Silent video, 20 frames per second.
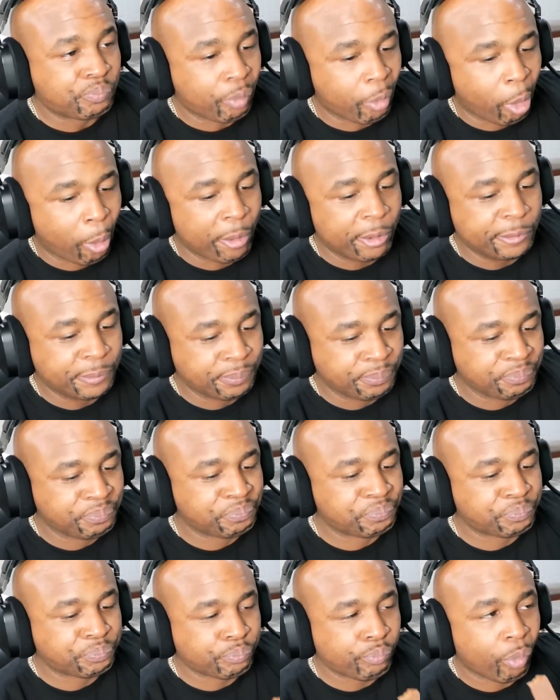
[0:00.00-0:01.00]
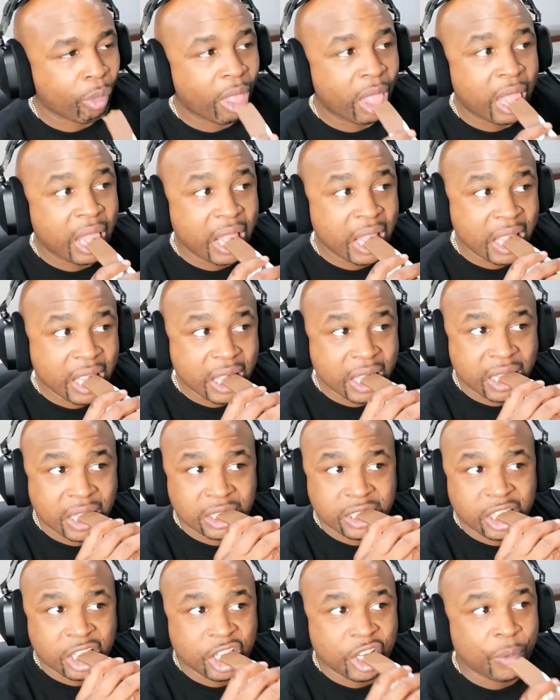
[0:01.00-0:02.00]
You are handy
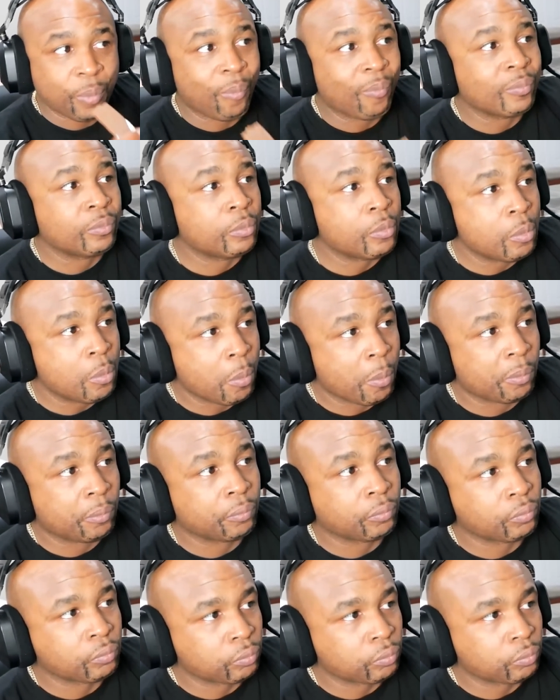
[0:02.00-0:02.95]
capable.